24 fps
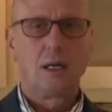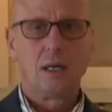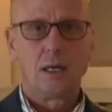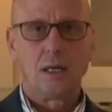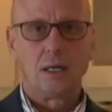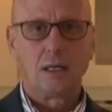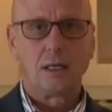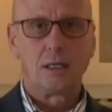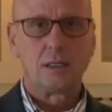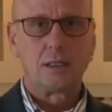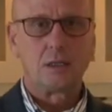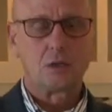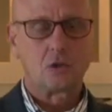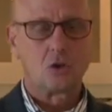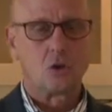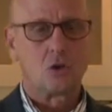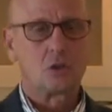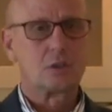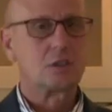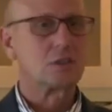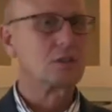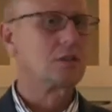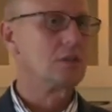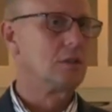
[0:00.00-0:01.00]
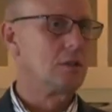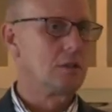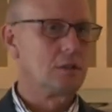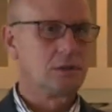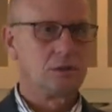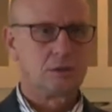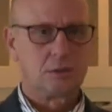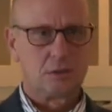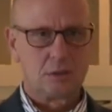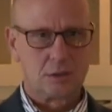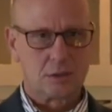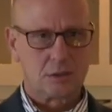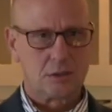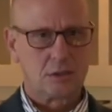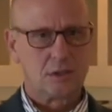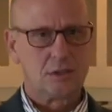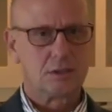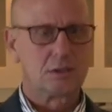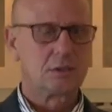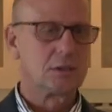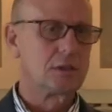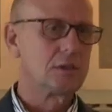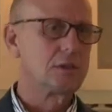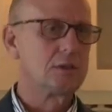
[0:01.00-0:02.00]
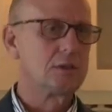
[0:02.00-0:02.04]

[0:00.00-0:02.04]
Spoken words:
And of course, this gets